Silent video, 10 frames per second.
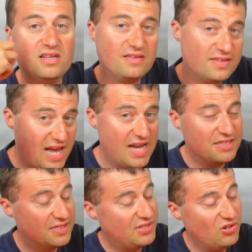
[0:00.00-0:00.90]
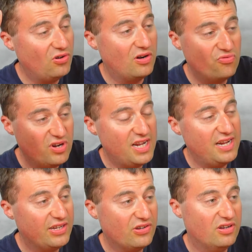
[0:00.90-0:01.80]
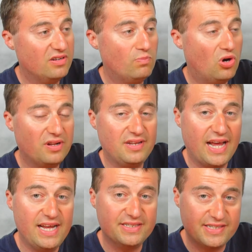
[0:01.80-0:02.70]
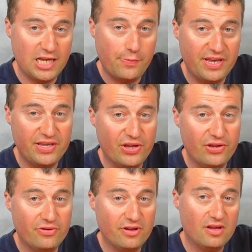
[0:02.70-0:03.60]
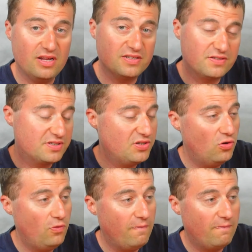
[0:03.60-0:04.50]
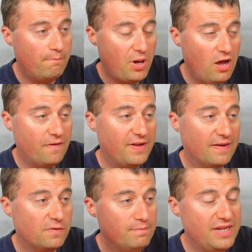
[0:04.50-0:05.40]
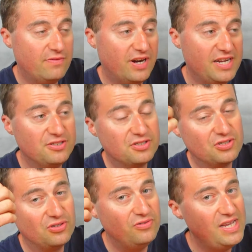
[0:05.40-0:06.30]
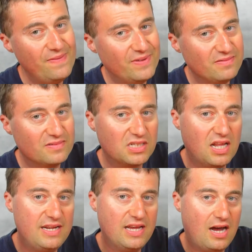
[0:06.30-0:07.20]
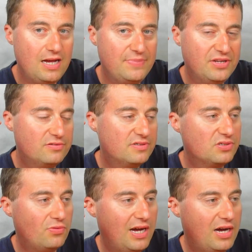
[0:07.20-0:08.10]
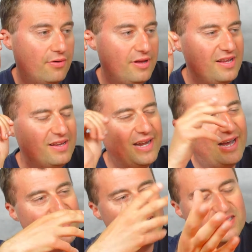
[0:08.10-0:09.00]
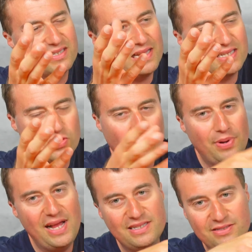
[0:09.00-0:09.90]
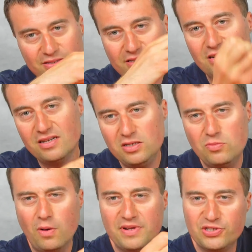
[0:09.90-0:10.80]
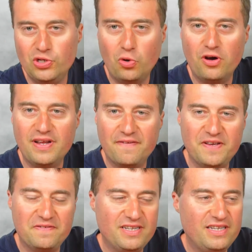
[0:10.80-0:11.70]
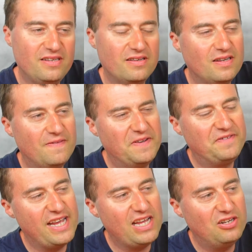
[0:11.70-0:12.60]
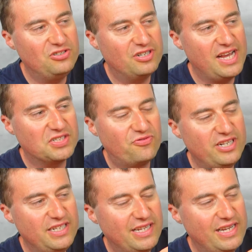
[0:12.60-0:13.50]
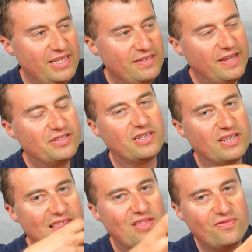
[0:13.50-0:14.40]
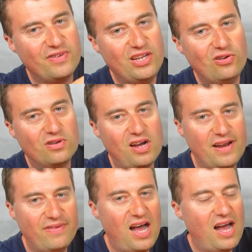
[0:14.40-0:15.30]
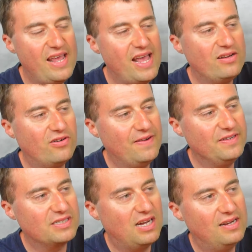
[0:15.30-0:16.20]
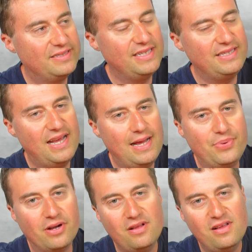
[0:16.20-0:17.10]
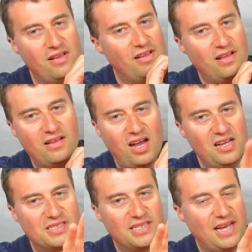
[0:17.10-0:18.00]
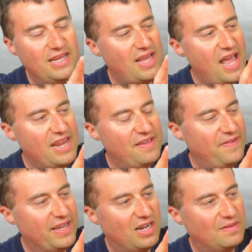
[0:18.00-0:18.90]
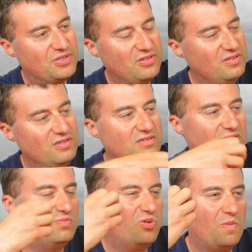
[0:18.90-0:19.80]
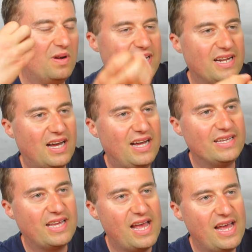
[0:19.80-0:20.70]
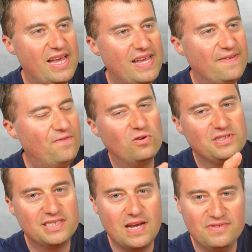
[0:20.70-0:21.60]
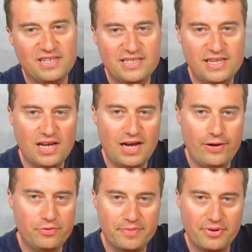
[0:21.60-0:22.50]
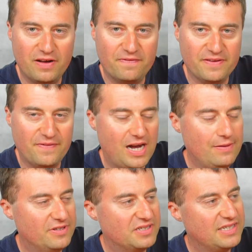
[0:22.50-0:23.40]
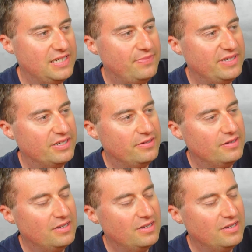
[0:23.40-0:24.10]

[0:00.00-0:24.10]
That is still a really good modern day CPU. It's still perfect for mid-range to even slightly high builds as well. Now yes, at the top end you probably do want a 5800X3D to get the real kind of high-end graphics cards in there, but I'd say anything up to probably like a 4070 Ti would be perfectly fine with a CPU.